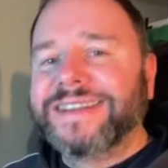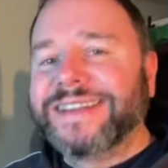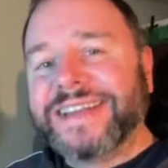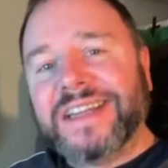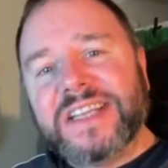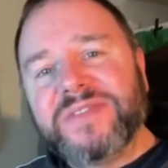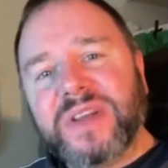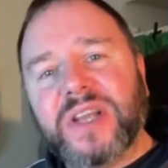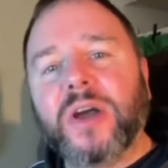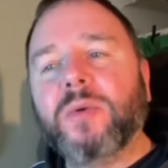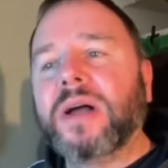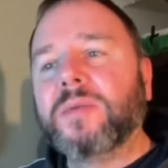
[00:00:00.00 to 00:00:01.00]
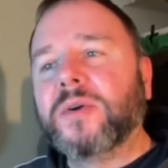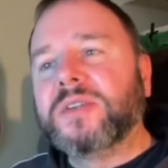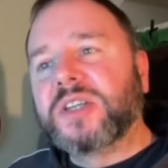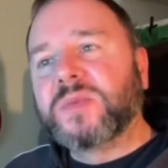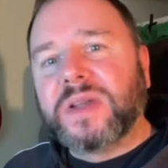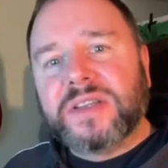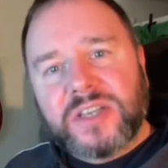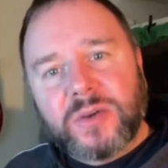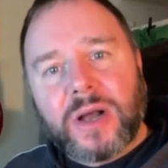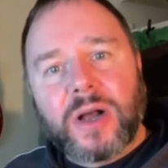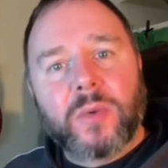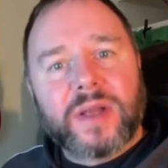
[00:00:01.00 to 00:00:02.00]
In this video, I'm going to explain to you
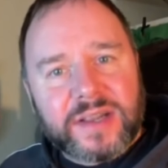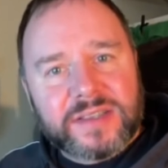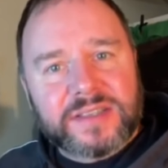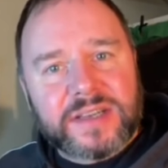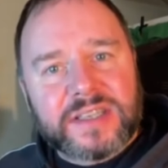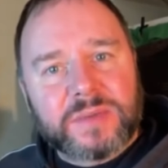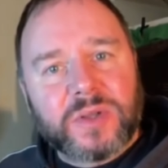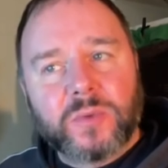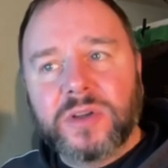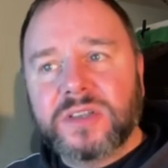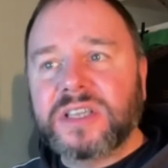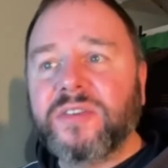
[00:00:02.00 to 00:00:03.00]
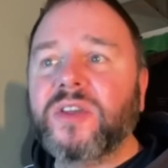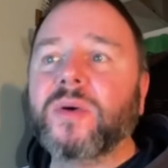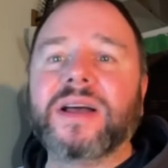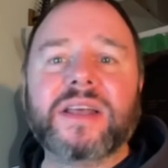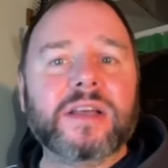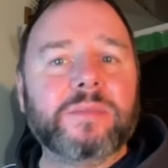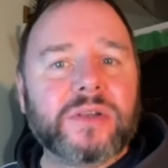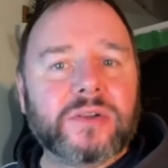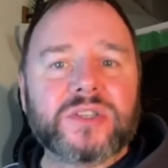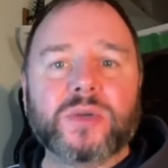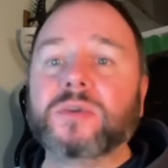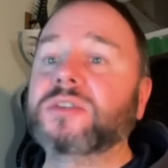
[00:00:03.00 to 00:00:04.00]
how hexadecimal works. If you are here because
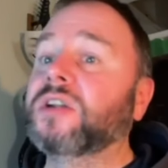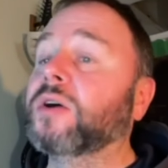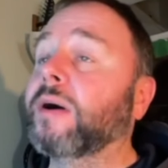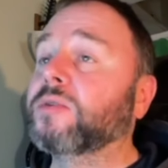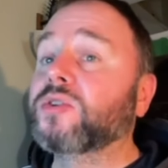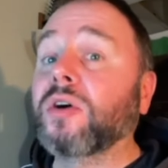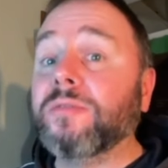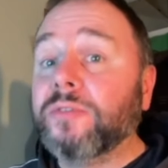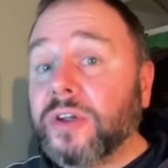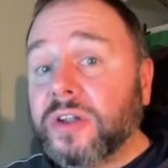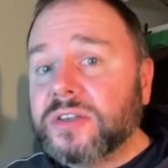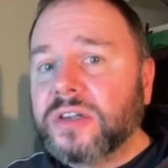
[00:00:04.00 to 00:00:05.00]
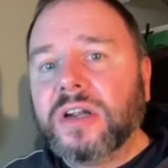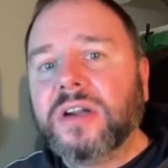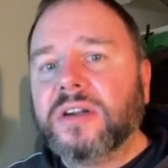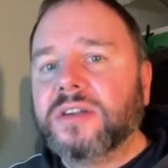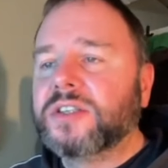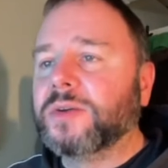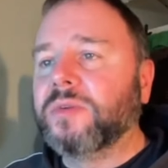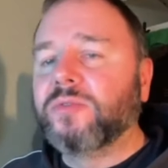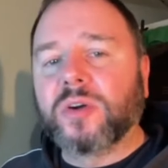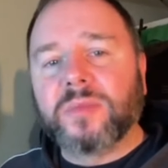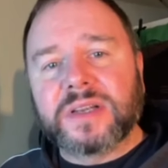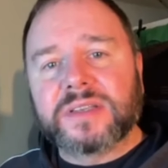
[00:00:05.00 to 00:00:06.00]
you want to know how to convert to and
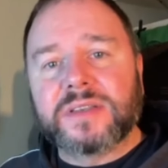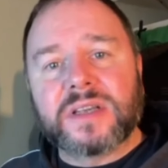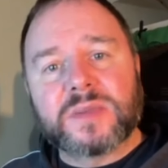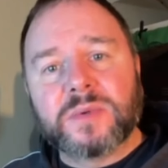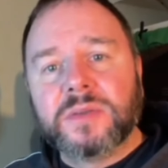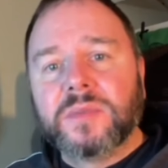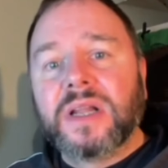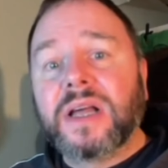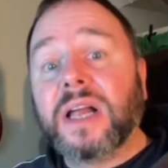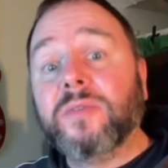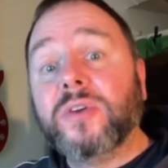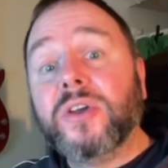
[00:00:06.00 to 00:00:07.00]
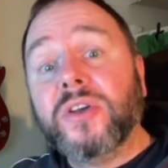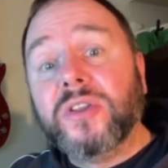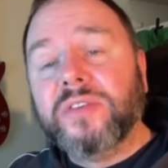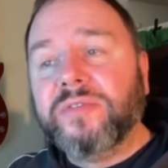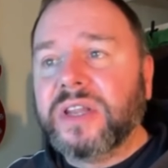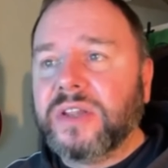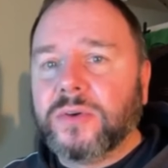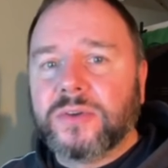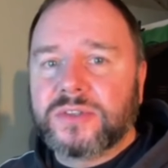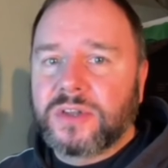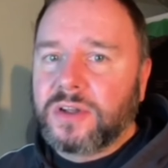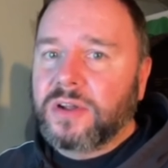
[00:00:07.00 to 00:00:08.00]
from hexadecimal, I have other videos
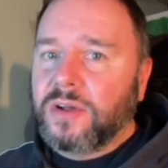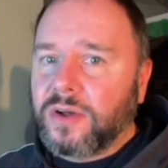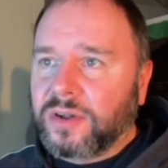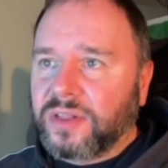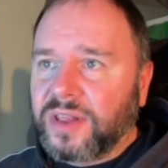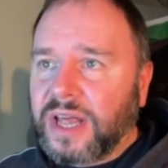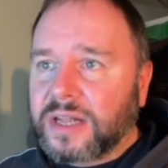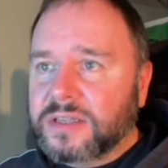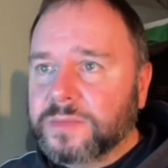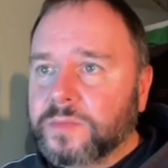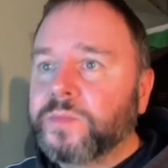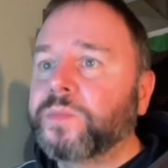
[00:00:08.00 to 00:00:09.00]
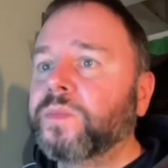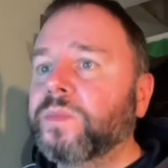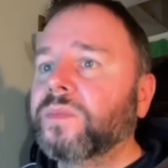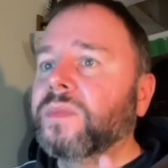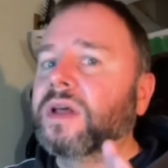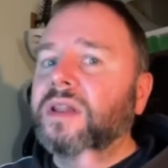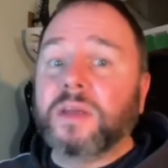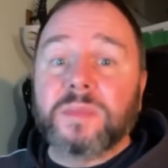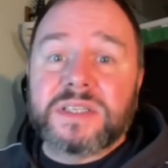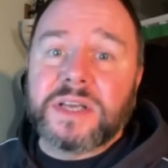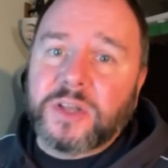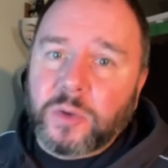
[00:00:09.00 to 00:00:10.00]
on that. Let me
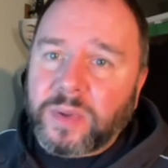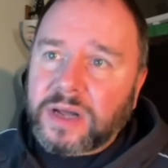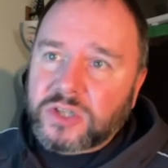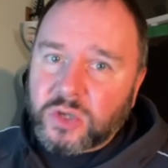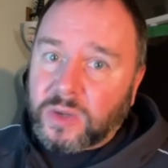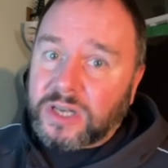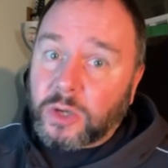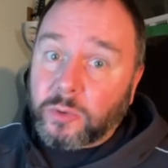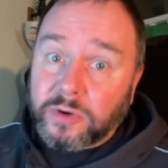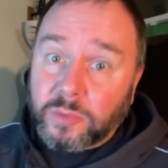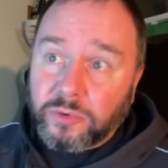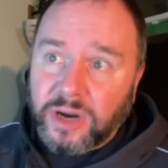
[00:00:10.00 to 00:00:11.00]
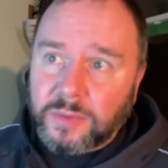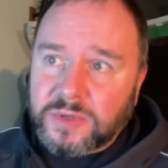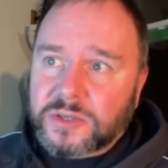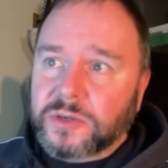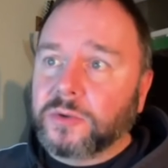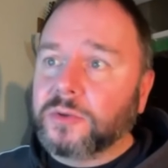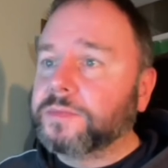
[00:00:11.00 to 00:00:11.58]
take you back to when you were at primary school.